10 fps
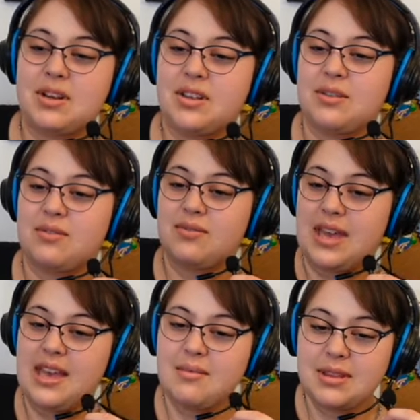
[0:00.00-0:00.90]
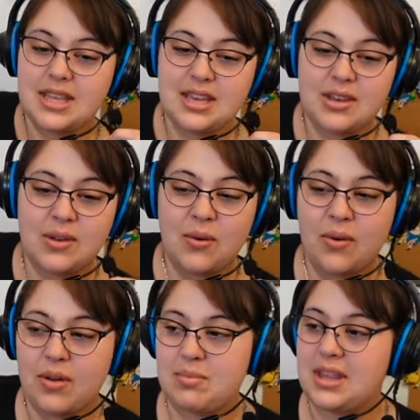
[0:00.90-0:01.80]
another family
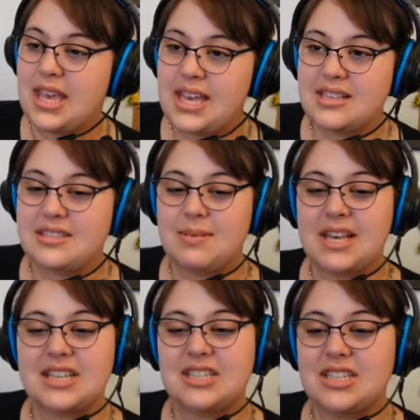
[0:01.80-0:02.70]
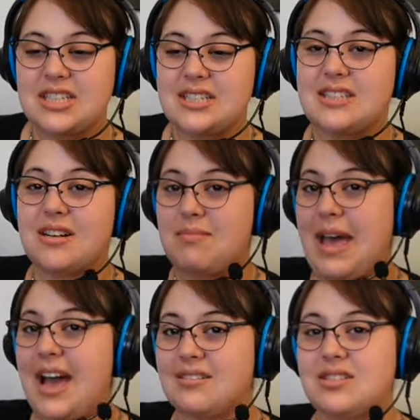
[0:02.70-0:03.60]
or place because she just dumped
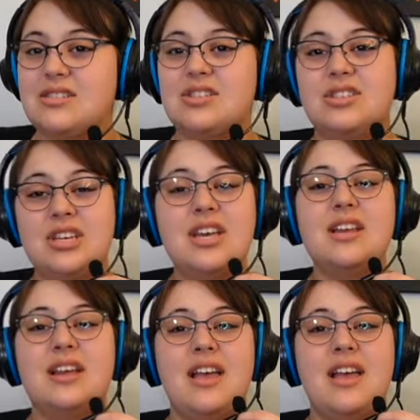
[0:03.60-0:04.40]
packed her shit